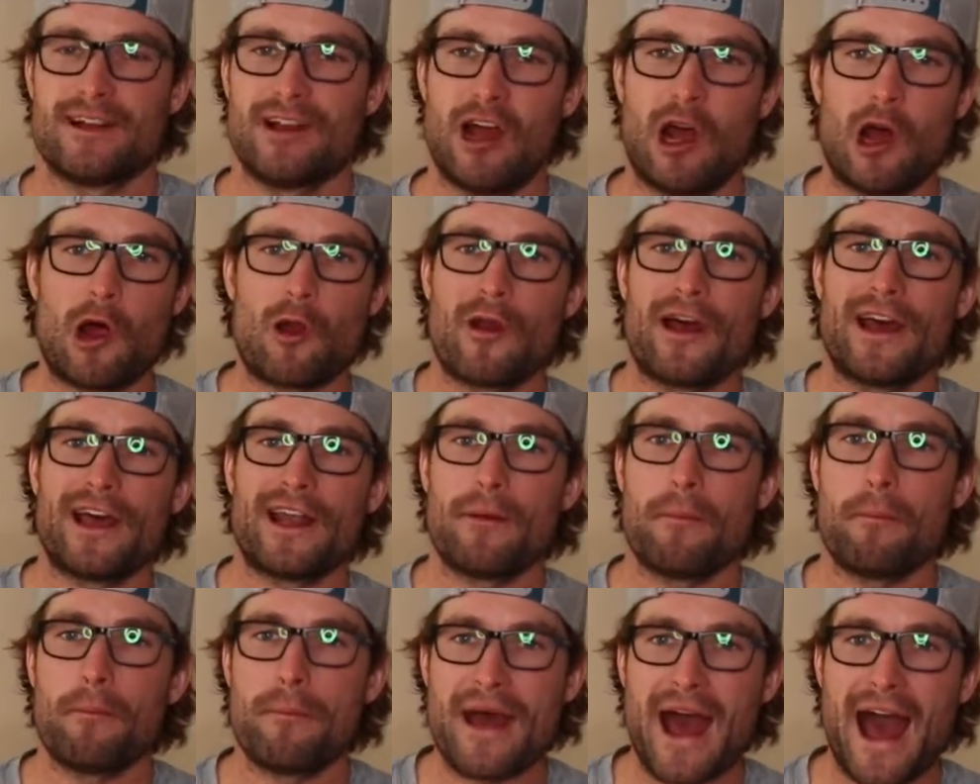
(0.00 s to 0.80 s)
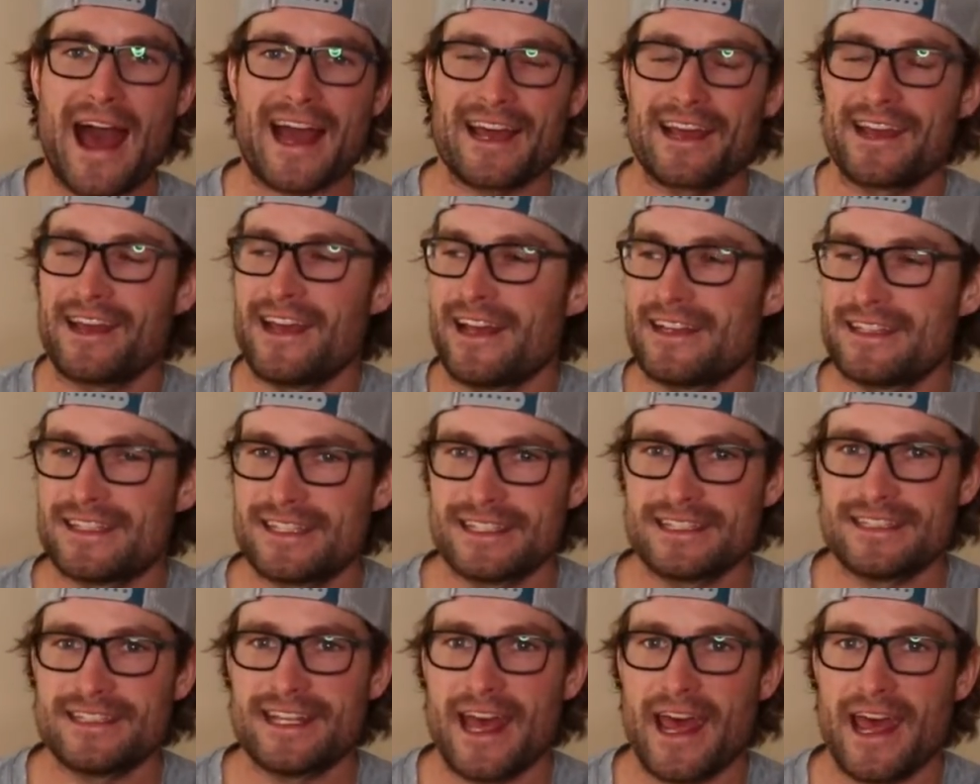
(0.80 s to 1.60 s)
Alright, I'm back again
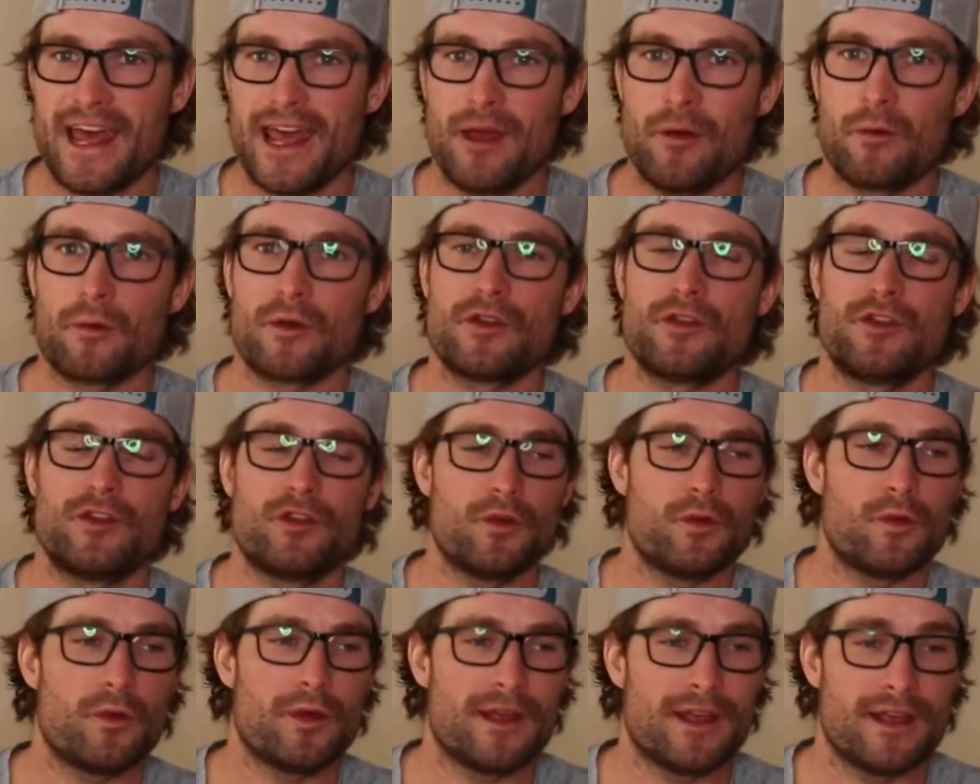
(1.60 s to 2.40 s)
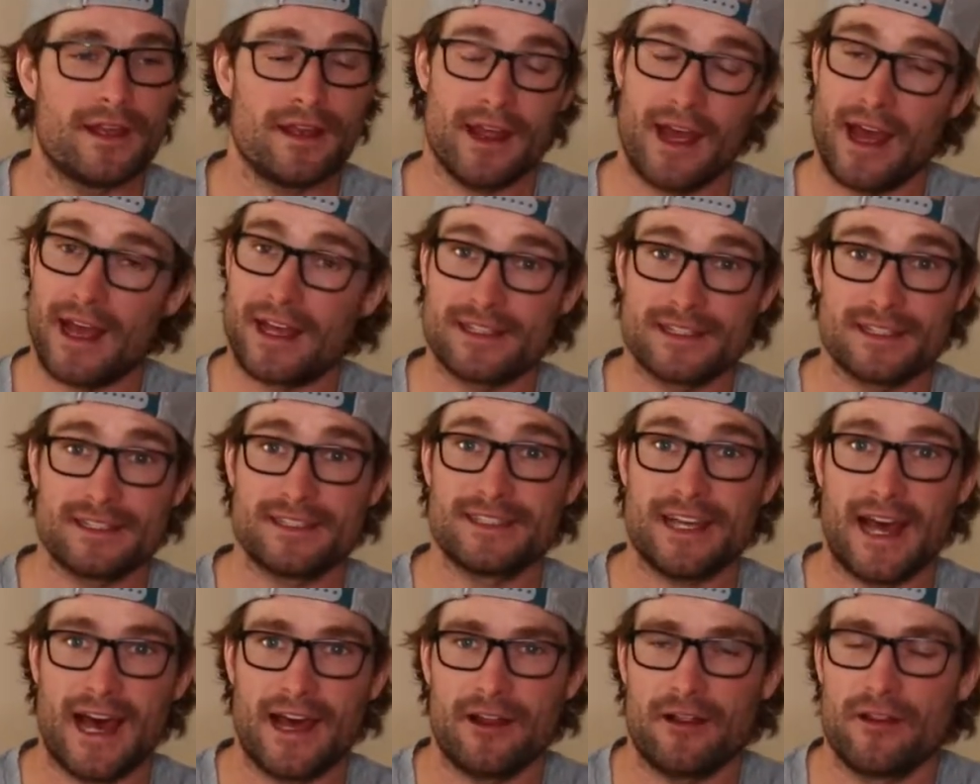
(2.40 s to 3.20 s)
today. We're doing, as the
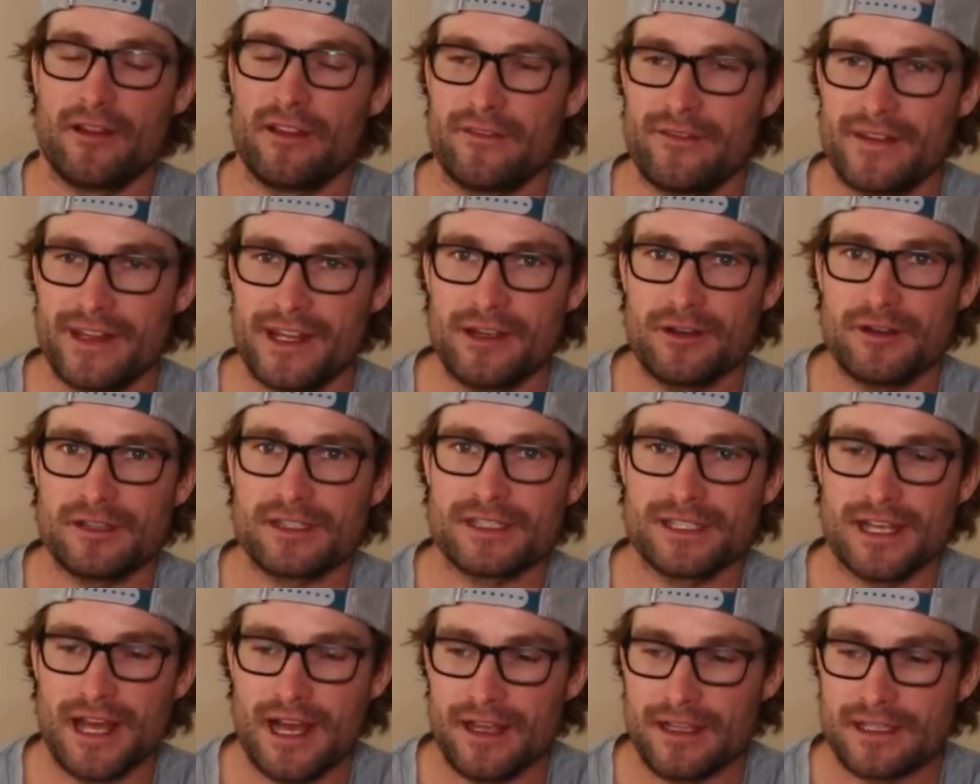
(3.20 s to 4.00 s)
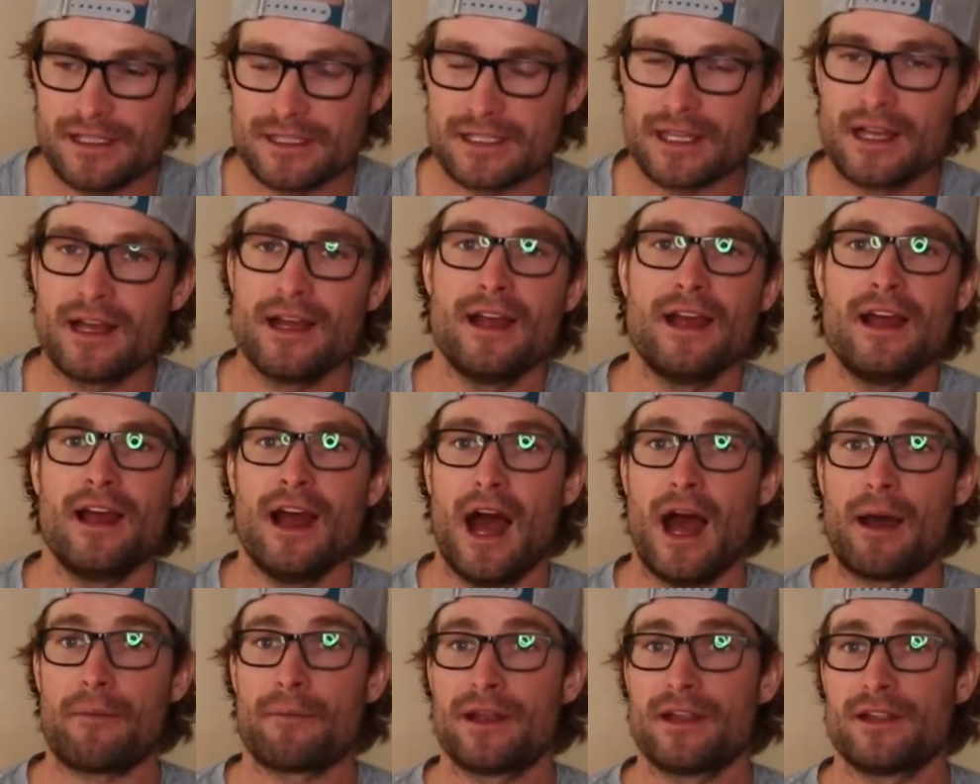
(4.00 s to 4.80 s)
title of the video says,
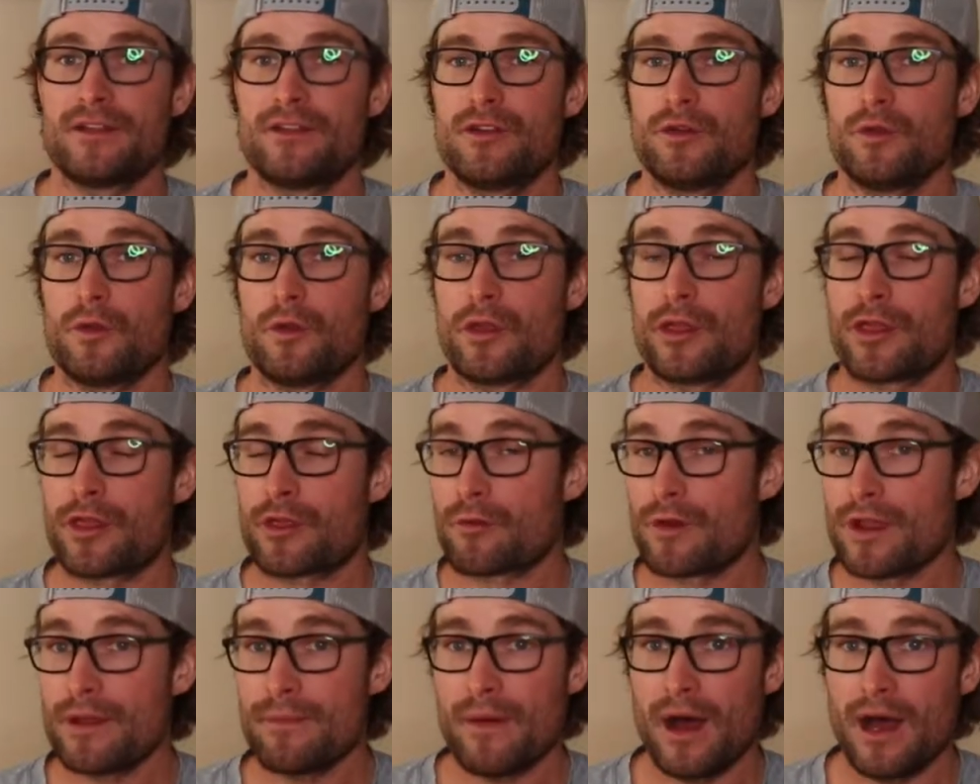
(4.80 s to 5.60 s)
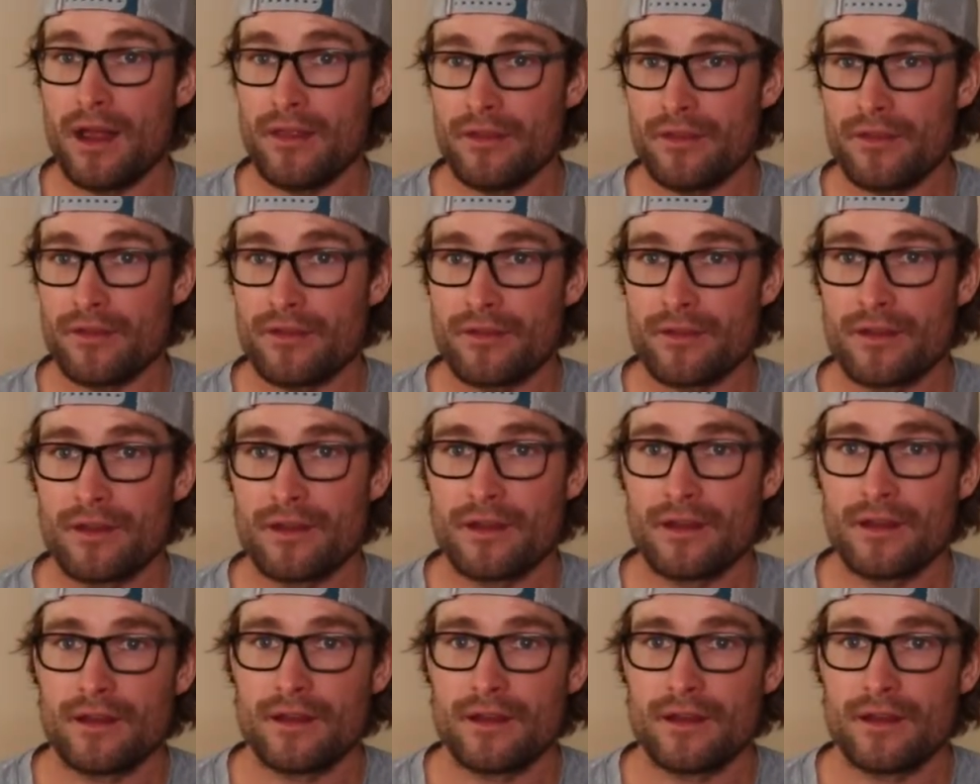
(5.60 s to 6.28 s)
I'm going to do 3 months.